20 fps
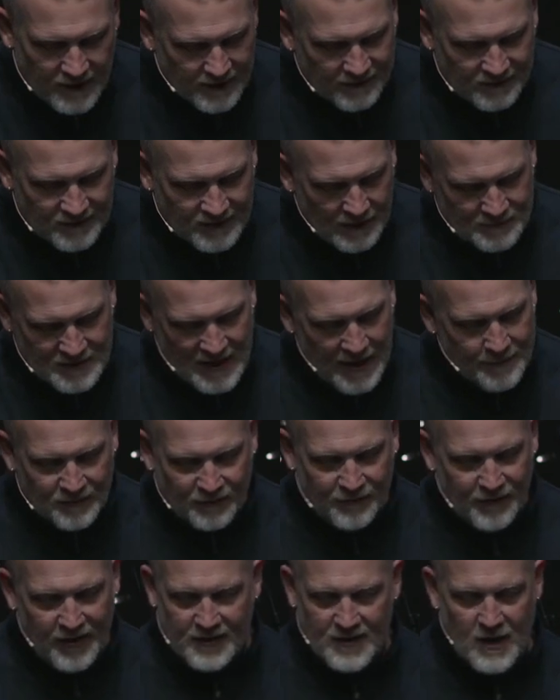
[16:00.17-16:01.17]
is sometimes a
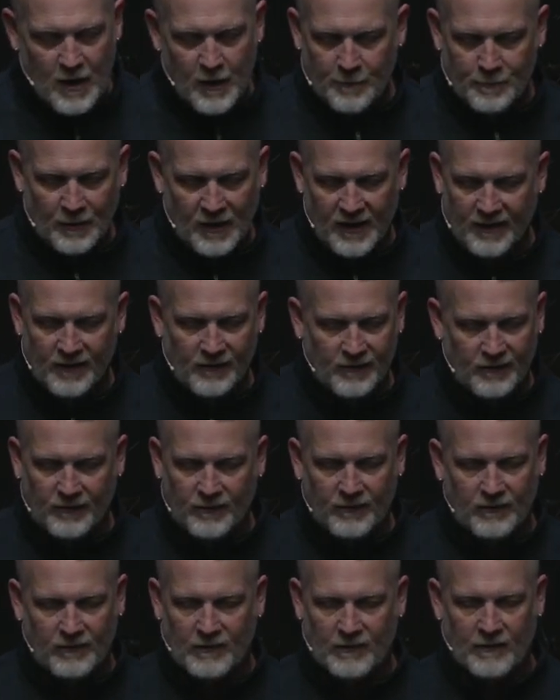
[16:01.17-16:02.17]
very dark
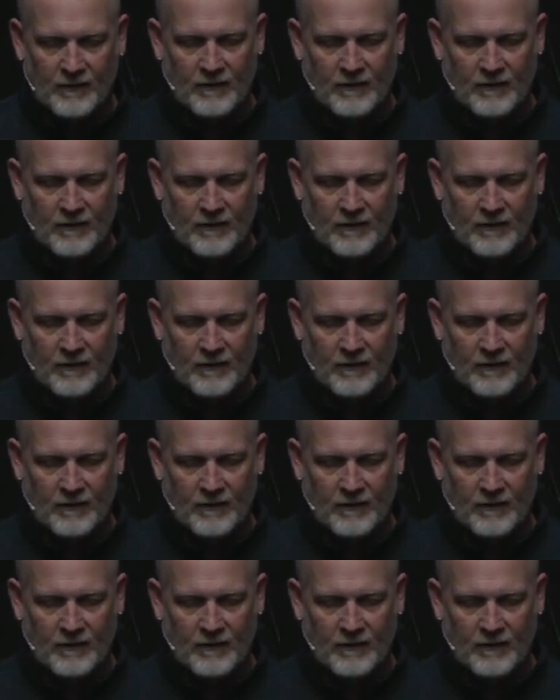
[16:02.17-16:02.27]
place